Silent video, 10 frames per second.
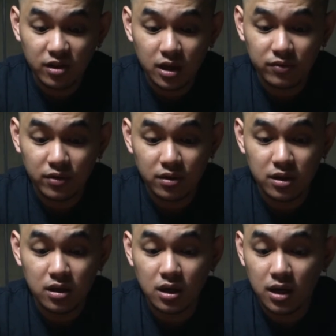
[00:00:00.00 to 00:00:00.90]
it for
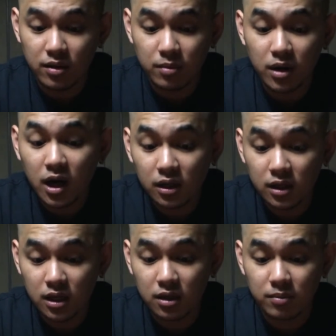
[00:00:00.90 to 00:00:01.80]
the
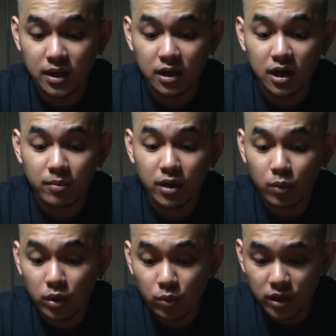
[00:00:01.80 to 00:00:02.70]
Maharlika by RMR
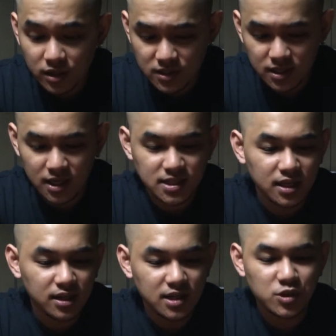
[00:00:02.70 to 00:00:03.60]
Woodworx. Has
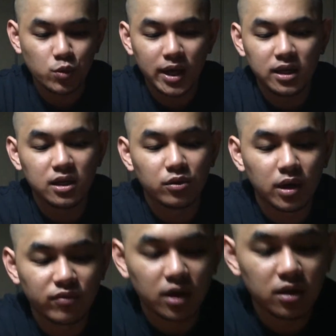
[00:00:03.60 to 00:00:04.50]
that nice swanky
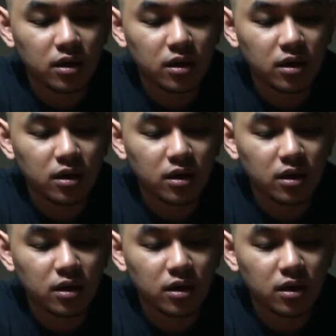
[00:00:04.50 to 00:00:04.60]
engrave right